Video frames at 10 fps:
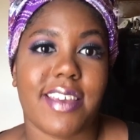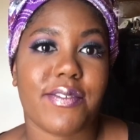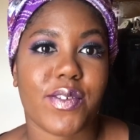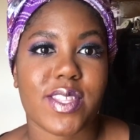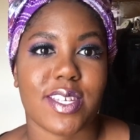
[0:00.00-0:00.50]

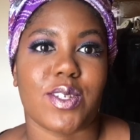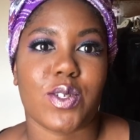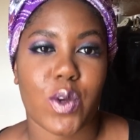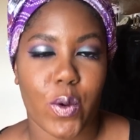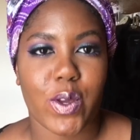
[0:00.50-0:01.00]
it for the
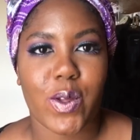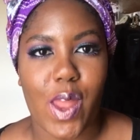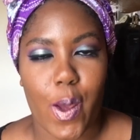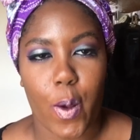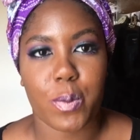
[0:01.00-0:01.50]

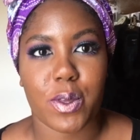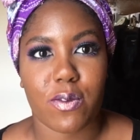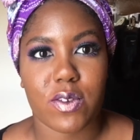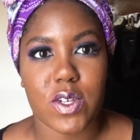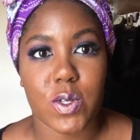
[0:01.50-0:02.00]
tutorial. I hope
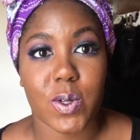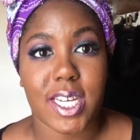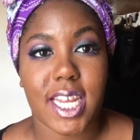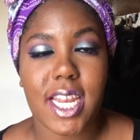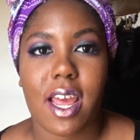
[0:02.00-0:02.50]
you've
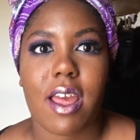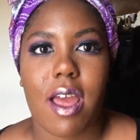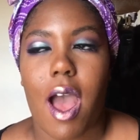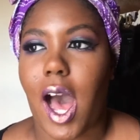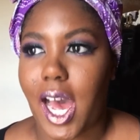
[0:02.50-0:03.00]
enjoyed it.
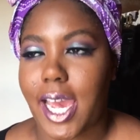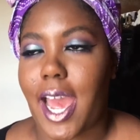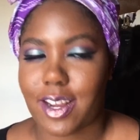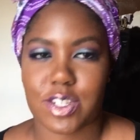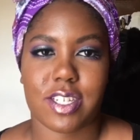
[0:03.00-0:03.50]
I
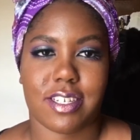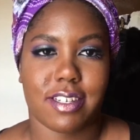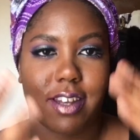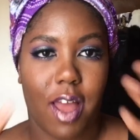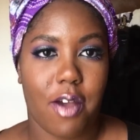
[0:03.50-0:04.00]

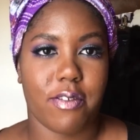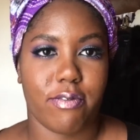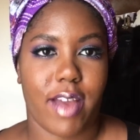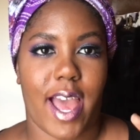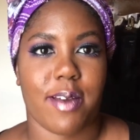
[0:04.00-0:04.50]
actually
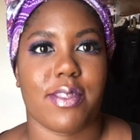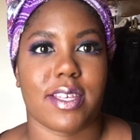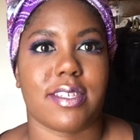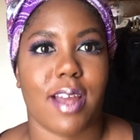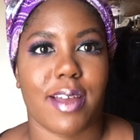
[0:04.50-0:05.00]
love how
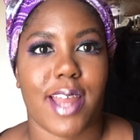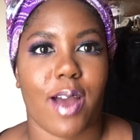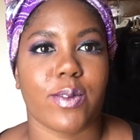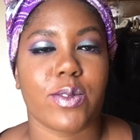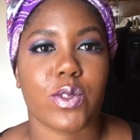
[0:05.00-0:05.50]
this turned
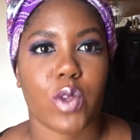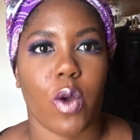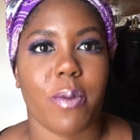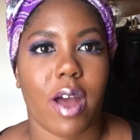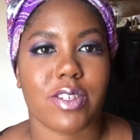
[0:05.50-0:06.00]
out
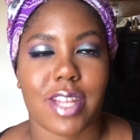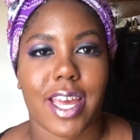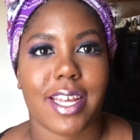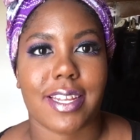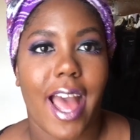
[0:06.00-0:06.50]
so much.
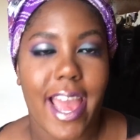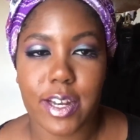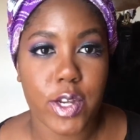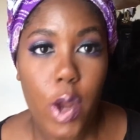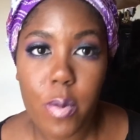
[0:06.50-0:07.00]
Like, I
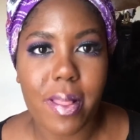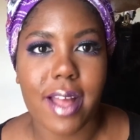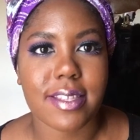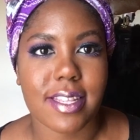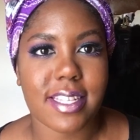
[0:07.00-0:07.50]
had no
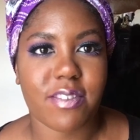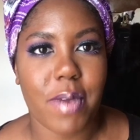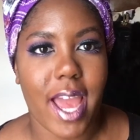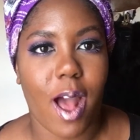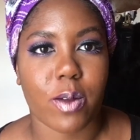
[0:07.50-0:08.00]
plans to leave
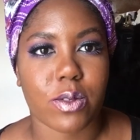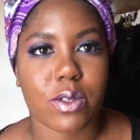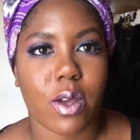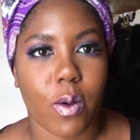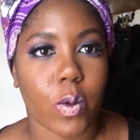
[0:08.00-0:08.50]
my
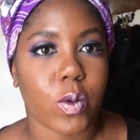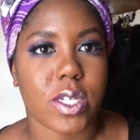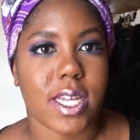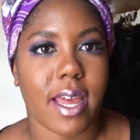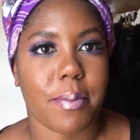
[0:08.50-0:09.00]
house at all
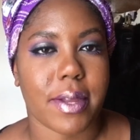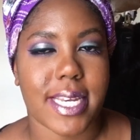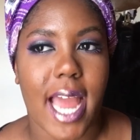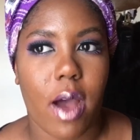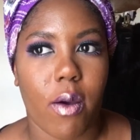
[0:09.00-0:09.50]
today, but
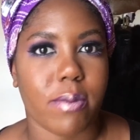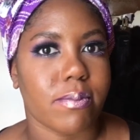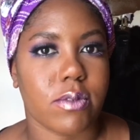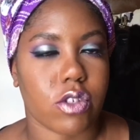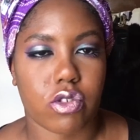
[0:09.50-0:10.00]
now
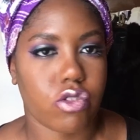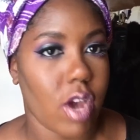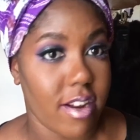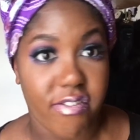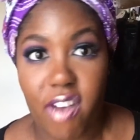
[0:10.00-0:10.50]
I'm just
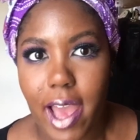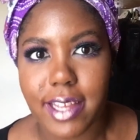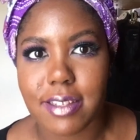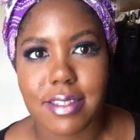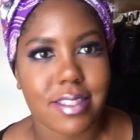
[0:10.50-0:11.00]
trying to
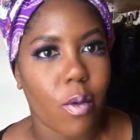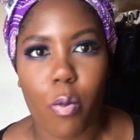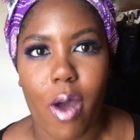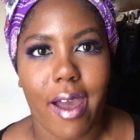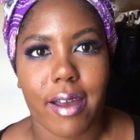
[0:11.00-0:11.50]
find
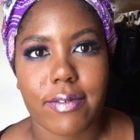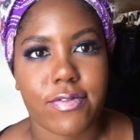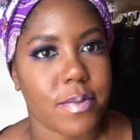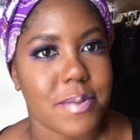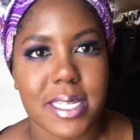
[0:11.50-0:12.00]
somewhere
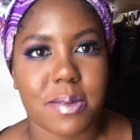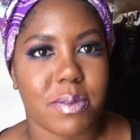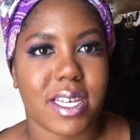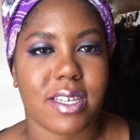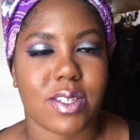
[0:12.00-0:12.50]
for me to
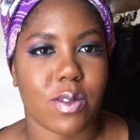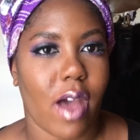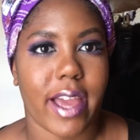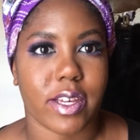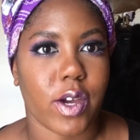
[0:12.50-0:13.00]
be so
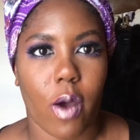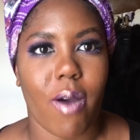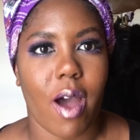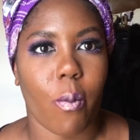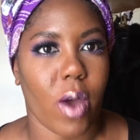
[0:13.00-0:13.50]
that I can
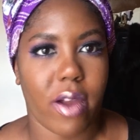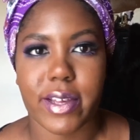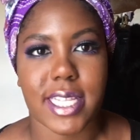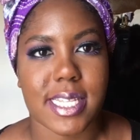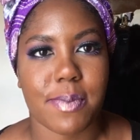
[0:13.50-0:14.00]
go out
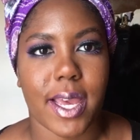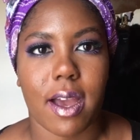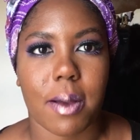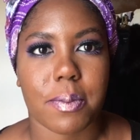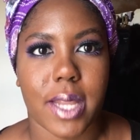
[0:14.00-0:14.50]
wearing this
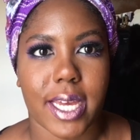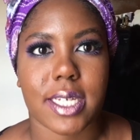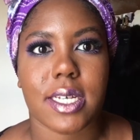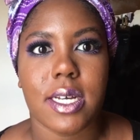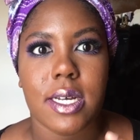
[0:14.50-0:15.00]
makeup, like,